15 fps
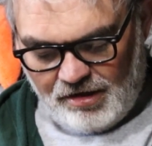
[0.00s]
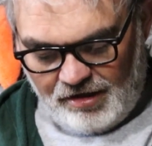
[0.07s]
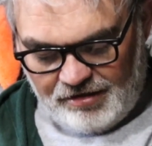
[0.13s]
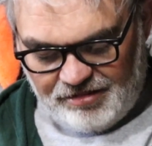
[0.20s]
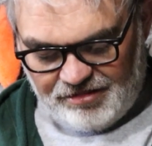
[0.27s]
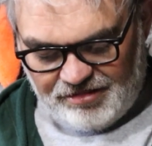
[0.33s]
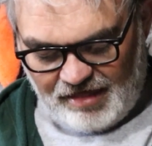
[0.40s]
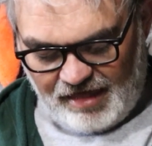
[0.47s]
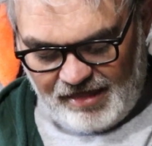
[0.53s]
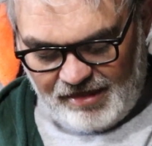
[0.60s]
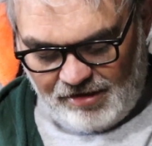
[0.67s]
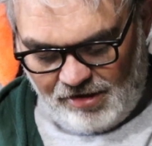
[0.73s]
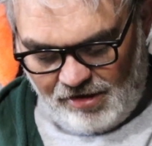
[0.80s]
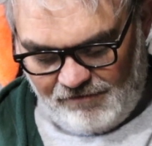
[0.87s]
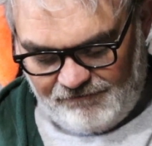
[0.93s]
a
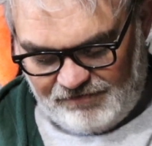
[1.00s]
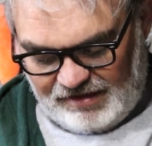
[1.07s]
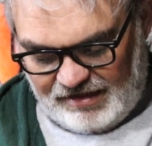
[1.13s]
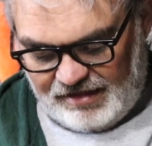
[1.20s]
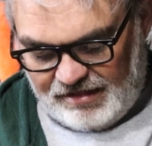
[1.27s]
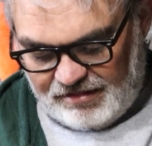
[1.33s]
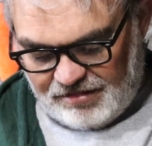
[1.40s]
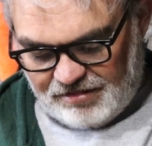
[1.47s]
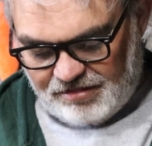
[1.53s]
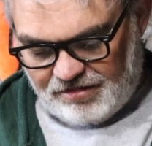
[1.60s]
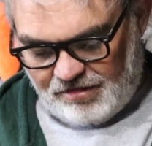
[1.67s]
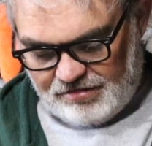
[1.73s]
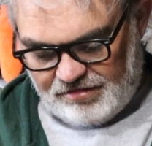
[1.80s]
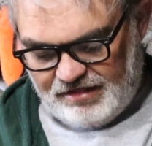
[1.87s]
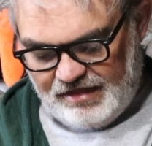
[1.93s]
set of these
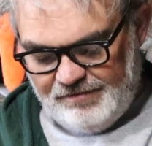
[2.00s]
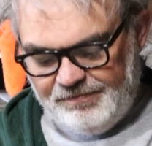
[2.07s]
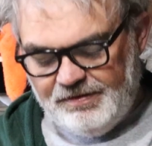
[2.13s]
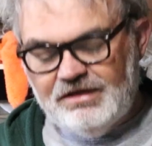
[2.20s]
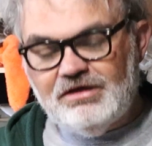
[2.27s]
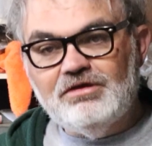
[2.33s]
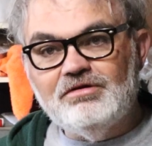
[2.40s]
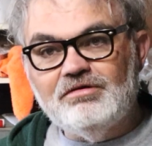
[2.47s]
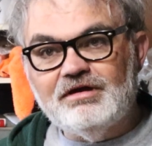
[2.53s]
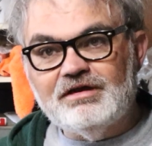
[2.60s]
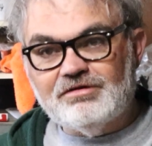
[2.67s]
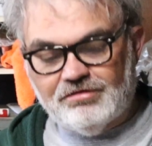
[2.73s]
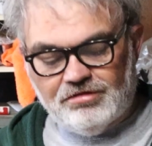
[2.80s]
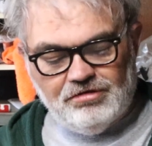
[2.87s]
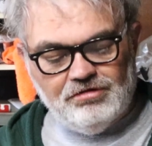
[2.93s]
TPU
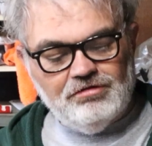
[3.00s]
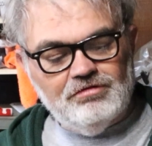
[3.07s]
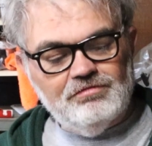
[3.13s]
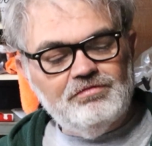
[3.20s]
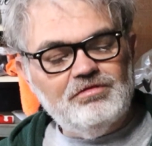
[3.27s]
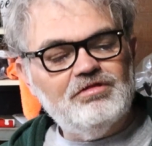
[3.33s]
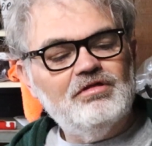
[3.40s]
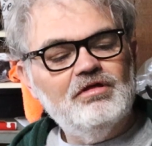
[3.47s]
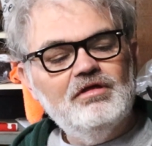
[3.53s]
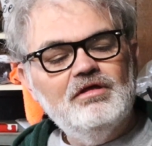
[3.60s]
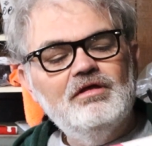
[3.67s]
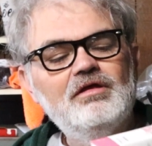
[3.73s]
inner tubes,